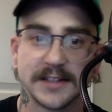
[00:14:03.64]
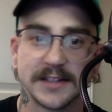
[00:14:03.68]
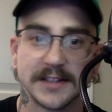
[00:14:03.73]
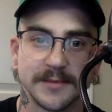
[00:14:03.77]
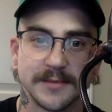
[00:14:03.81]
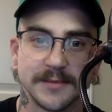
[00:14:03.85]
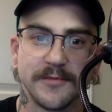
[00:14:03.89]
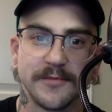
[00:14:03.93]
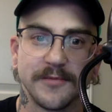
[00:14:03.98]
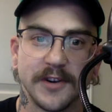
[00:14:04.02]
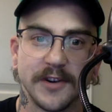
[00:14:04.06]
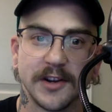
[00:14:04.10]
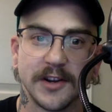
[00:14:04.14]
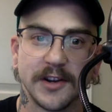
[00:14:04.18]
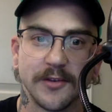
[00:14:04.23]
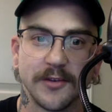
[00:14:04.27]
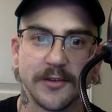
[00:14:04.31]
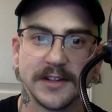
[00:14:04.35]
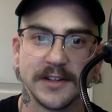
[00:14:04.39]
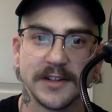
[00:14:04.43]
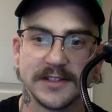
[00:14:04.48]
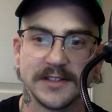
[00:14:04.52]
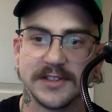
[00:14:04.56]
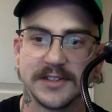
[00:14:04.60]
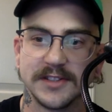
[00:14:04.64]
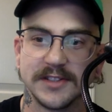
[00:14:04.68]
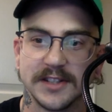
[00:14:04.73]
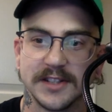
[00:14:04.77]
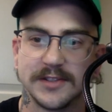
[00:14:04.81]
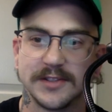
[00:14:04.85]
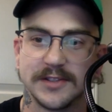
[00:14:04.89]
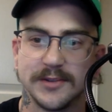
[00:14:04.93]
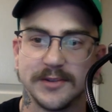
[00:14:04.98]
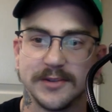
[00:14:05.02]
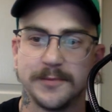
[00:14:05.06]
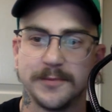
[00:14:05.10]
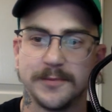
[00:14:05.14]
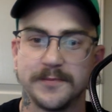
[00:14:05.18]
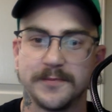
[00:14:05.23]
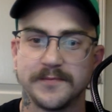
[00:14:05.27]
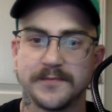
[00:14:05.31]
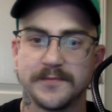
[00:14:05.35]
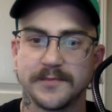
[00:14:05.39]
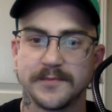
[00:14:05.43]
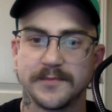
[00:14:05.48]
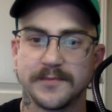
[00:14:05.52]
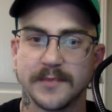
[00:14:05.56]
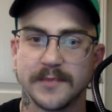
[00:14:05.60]
some fucking crazy shit, too.
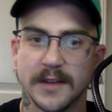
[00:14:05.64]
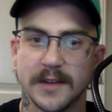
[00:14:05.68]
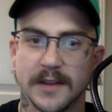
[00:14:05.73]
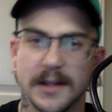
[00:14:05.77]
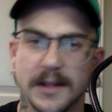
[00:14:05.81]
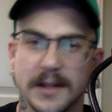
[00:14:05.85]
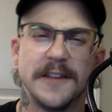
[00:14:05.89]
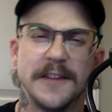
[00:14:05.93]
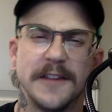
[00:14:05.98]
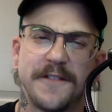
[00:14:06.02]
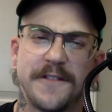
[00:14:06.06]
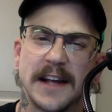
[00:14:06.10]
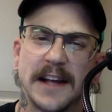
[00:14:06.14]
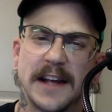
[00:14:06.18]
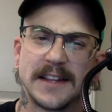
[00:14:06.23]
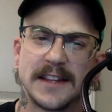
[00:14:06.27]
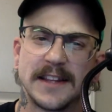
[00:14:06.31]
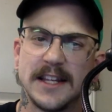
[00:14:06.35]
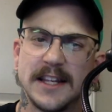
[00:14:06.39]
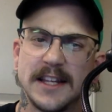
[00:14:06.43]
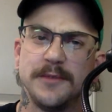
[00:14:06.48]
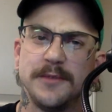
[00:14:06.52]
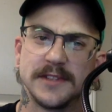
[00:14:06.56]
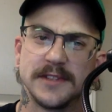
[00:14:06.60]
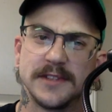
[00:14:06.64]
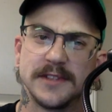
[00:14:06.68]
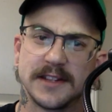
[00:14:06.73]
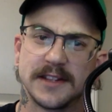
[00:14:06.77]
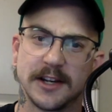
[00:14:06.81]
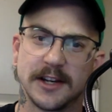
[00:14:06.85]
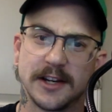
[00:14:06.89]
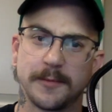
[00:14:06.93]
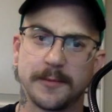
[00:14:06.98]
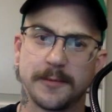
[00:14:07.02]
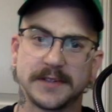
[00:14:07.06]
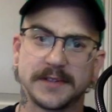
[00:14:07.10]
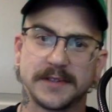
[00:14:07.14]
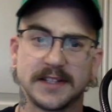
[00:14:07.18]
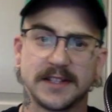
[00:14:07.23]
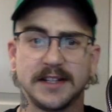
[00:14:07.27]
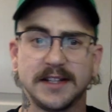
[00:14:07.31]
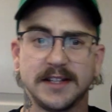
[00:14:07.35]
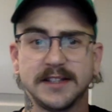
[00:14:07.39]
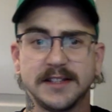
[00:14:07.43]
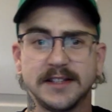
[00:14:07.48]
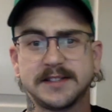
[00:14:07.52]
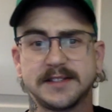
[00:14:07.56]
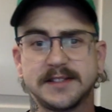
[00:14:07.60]
And the fact that he was a therapist
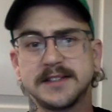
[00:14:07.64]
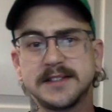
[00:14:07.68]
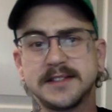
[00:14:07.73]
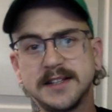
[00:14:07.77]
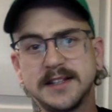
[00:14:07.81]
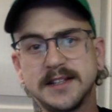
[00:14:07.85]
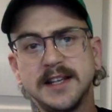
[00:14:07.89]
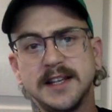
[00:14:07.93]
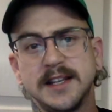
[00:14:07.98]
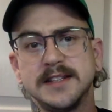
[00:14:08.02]
in this